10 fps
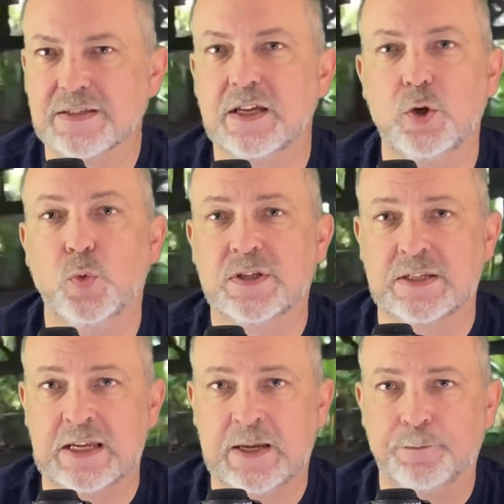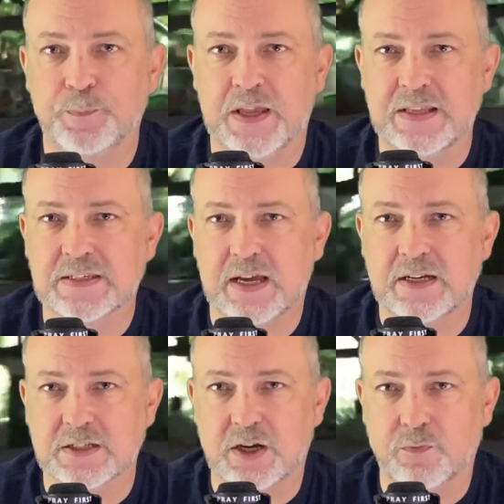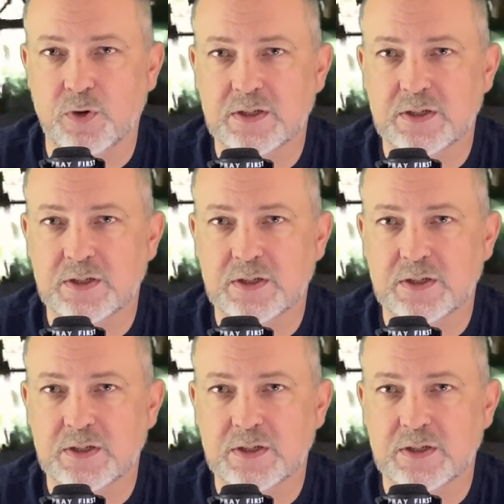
that you would see inside Discovery